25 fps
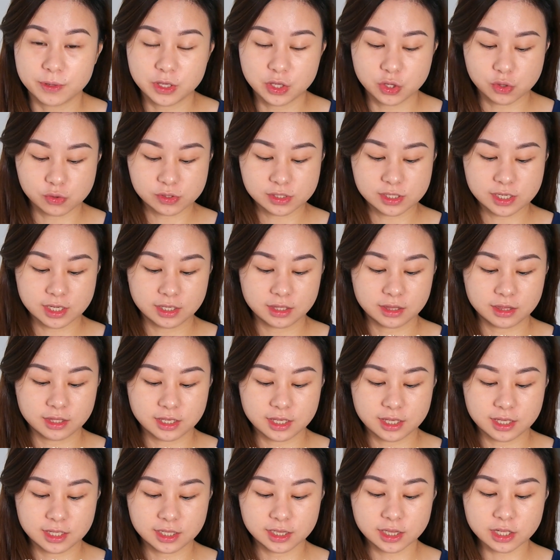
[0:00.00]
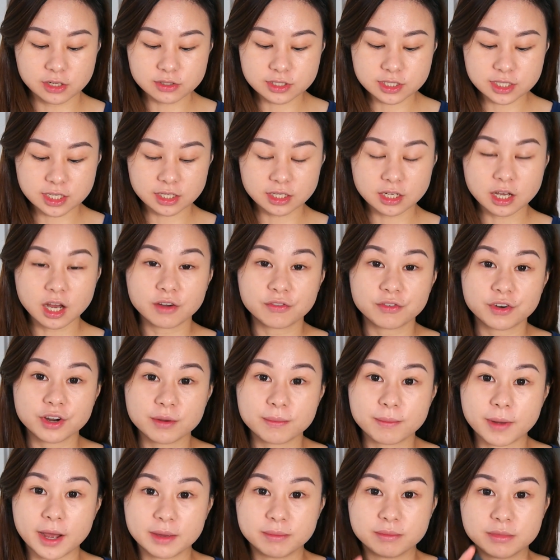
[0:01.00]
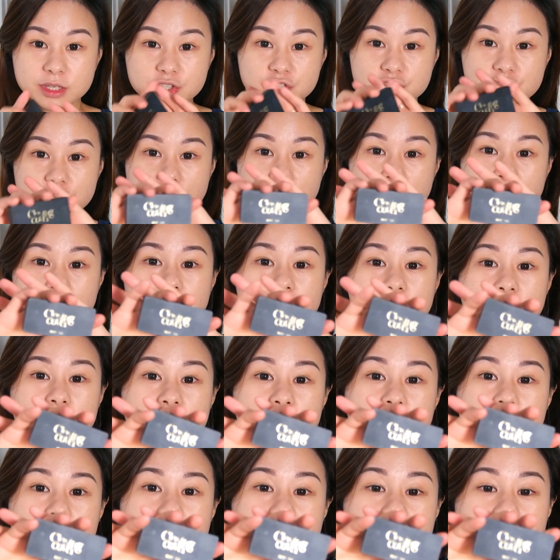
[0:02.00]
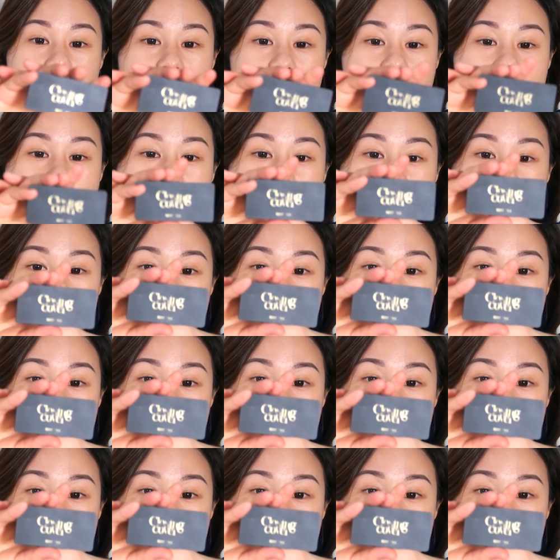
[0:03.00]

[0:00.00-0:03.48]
be using the Closing Cover by Missha, and